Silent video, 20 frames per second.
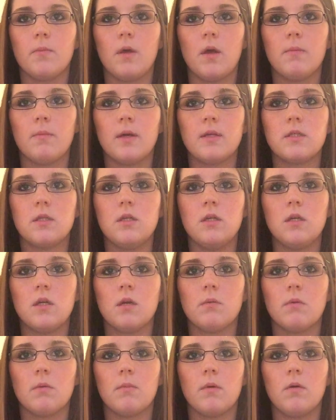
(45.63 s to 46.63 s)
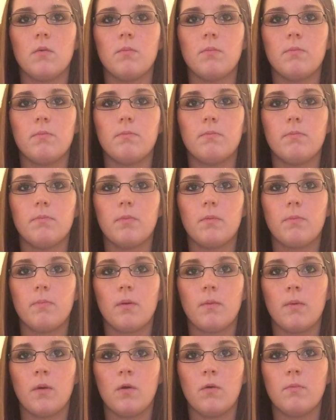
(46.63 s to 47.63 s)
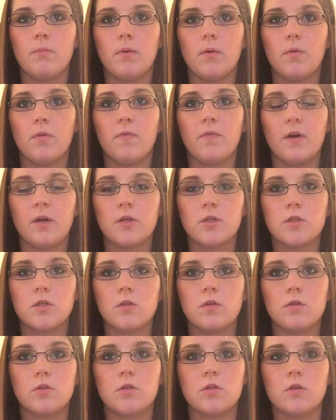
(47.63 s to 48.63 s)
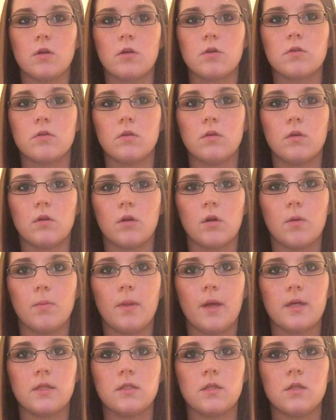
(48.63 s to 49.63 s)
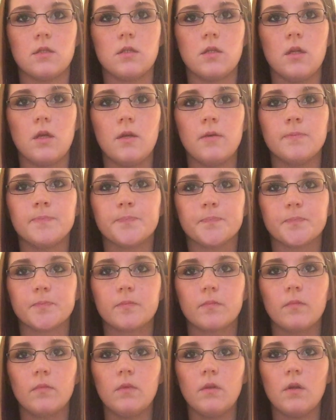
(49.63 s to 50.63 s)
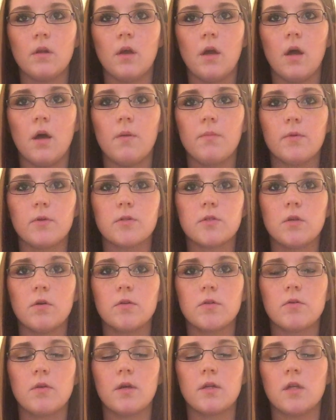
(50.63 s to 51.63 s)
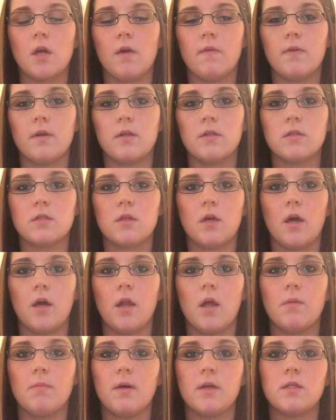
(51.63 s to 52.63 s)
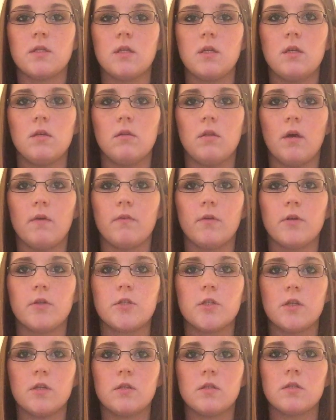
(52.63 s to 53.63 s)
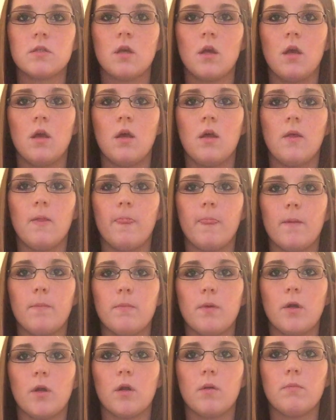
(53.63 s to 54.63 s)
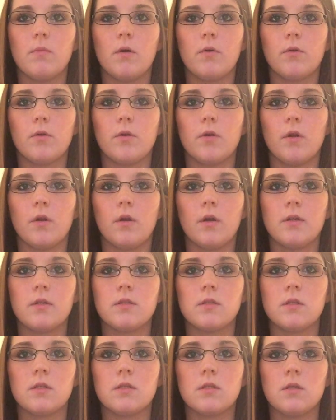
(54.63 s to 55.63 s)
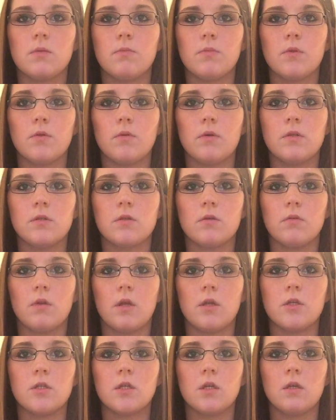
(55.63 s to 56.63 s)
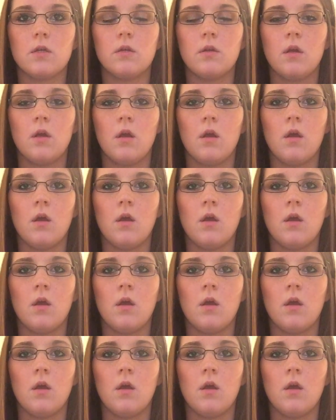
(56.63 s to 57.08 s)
MIT can promote both functional and structural neuroplasticity. There's no direct evidence that MIT leverages the mirror motor neuron system through intonation.